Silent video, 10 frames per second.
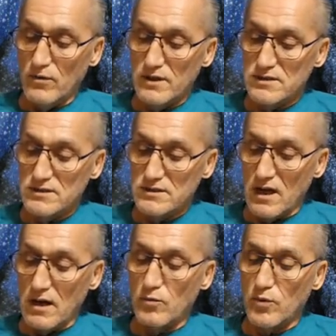a
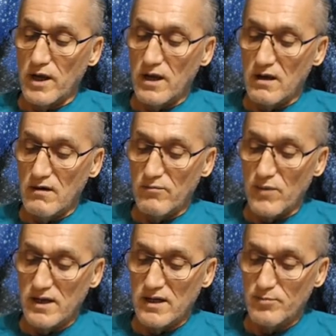cube of
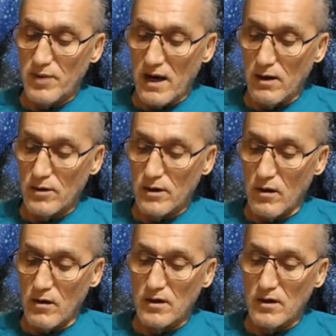rose-colored granite.